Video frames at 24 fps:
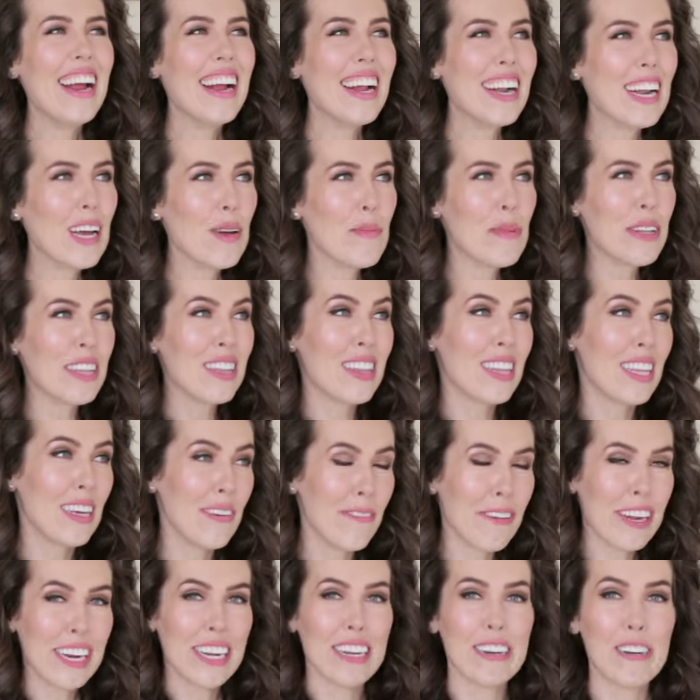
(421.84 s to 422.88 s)
And I've been
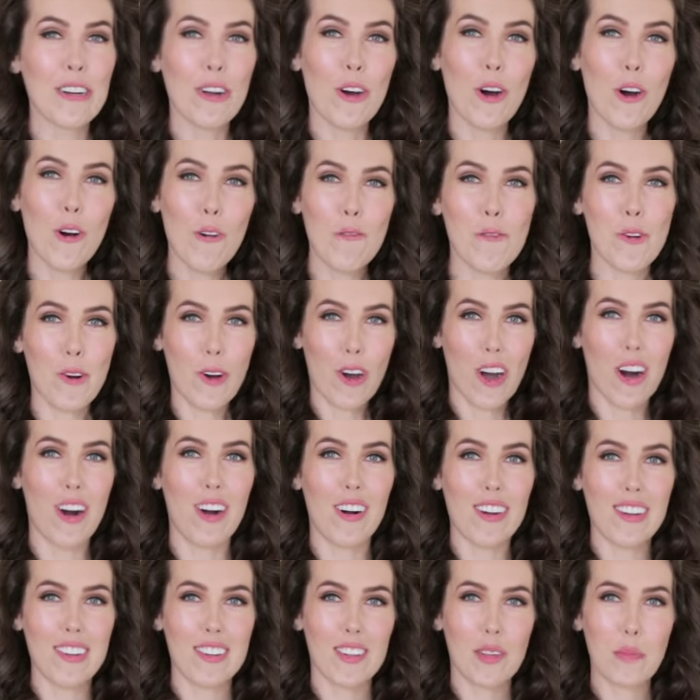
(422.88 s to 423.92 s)
living in
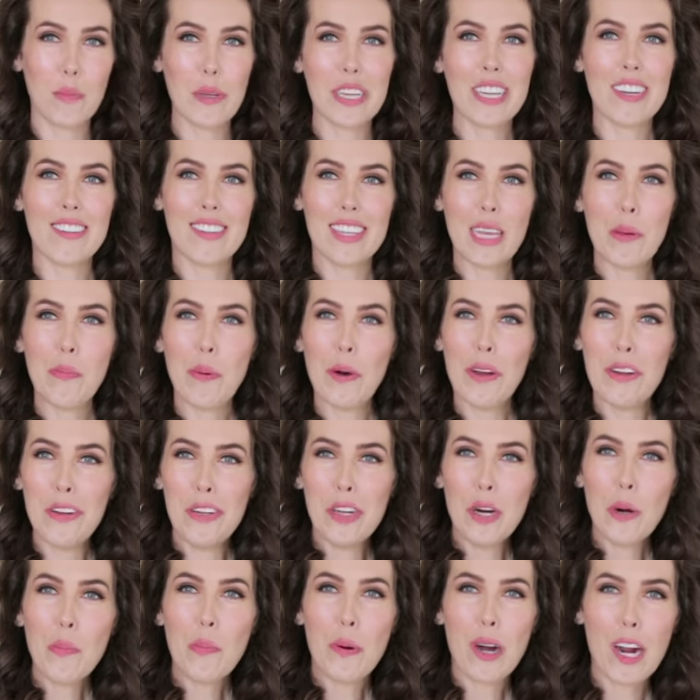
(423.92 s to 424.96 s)
overalls because they put
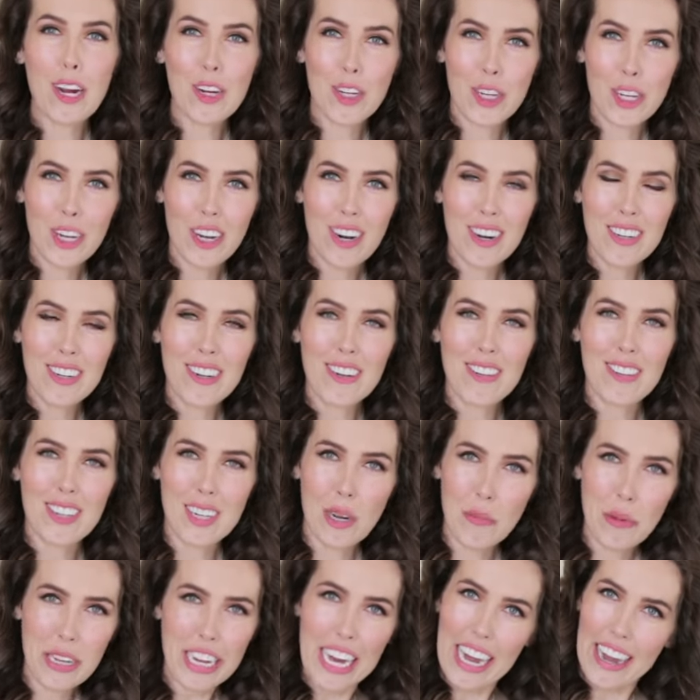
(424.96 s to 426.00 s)
no pressure on your
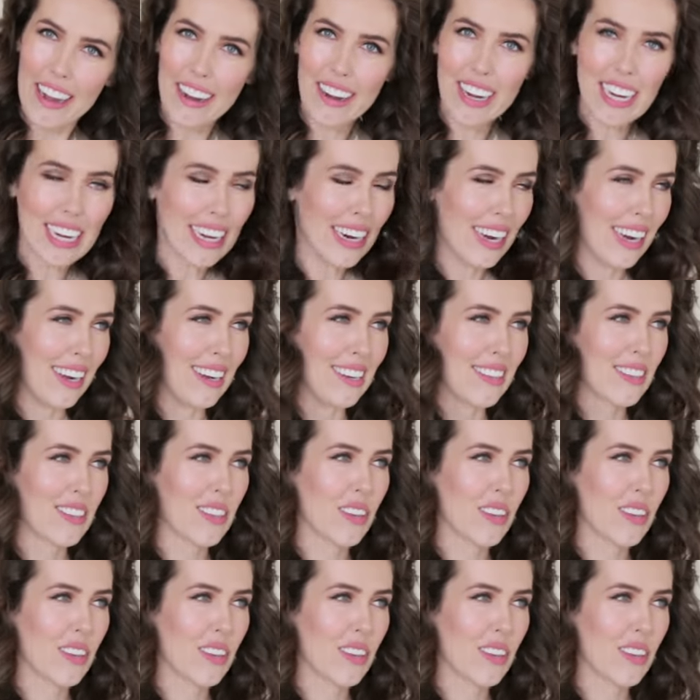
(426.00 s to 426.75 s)
stomach area.